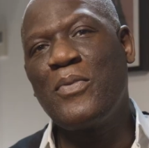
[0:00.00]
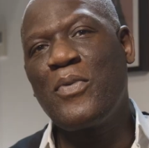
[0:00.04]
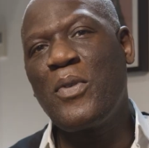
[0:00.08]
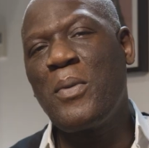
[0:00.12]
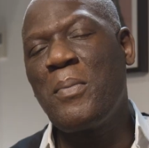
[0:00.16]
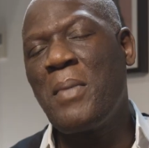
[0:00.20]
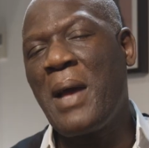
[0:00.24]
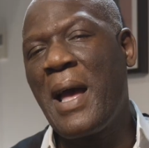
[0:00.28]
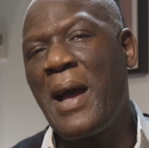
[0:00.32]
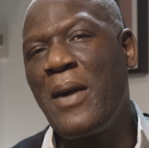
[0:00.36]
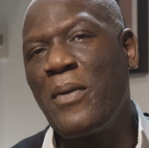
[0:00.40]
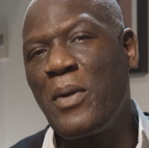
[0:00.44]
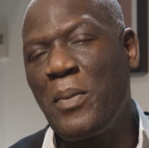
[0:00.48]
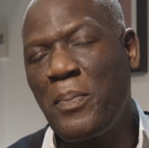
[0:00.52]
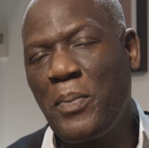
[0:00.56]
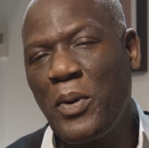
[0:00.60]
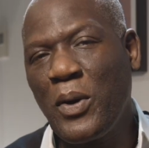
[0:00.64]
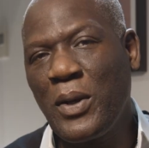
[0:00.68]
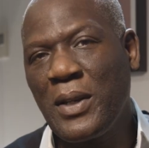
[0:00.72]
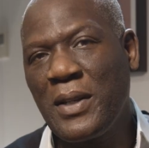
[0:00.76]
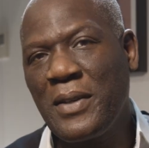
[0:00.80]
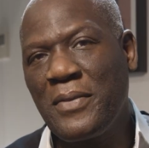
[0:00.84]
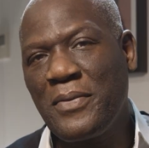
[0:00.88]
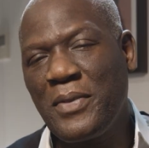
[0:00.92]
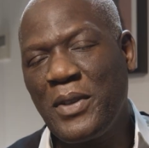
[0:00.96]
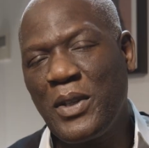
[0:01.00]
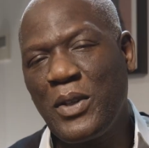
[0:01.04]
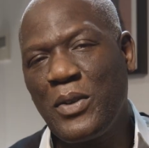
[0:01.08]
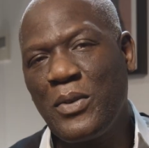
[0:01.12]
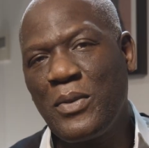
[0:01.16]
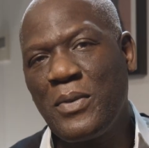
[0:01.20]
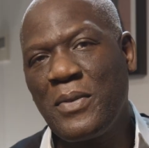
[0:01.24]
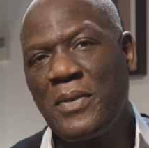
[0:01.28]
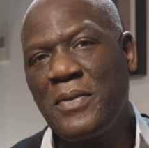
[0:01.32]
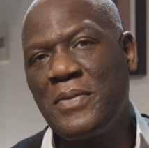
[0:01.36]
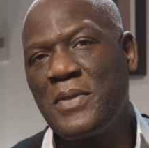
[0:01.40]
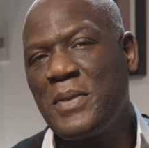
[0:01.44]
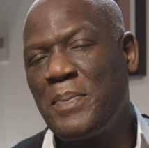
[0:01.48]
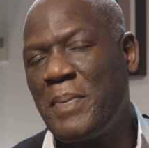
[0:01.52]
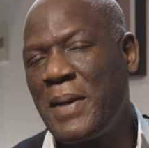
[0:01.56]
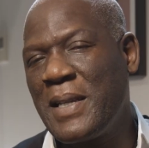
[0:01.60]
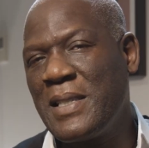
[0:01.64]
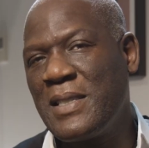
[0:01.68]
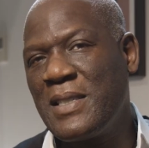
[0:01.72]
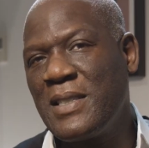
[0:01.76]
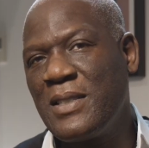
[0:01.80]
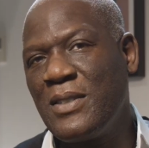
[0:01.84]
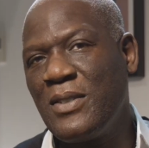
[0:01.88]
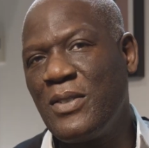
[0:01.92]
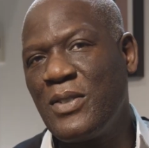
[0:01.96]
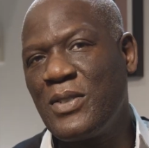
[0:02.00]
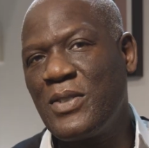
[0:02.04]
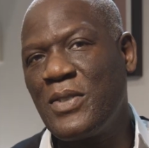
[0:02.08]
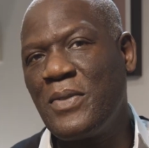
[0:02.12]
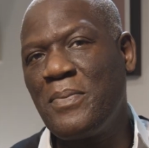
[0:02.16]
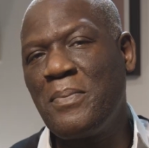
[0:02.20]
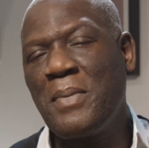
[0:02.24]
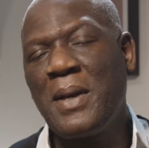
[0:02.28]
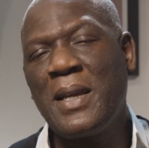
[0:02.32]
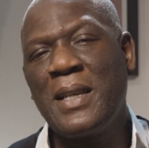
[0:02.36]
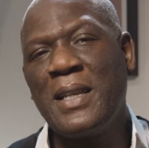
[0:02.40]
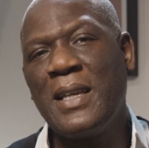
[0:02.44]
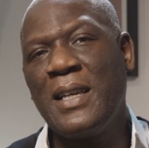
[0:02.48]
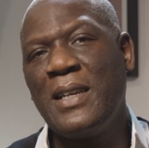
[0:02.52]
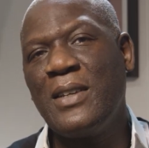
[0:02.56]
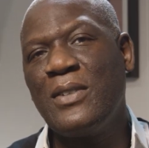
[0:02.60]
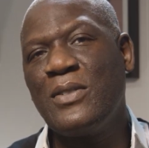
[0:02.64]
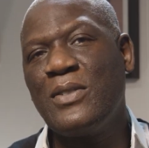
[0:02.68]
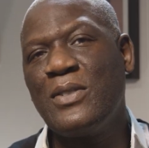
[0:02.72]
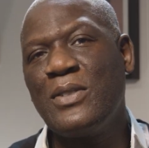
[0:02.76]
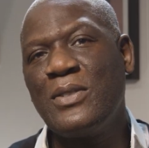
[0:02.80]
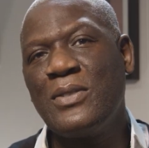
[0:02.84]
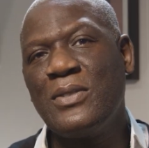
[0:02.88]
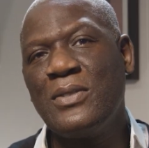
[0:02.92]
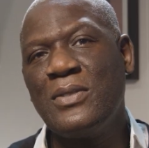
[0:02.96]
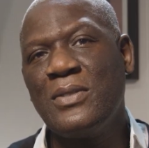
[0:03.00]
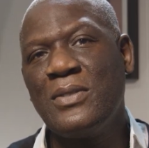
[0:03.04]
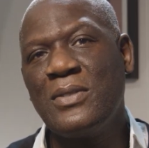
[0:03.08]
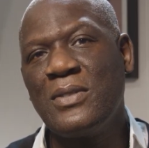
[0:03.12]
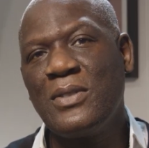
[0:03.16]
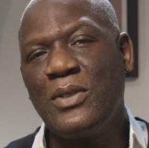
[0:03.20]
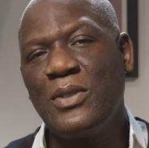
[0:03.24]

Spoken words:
From our point of view of spending lots of money on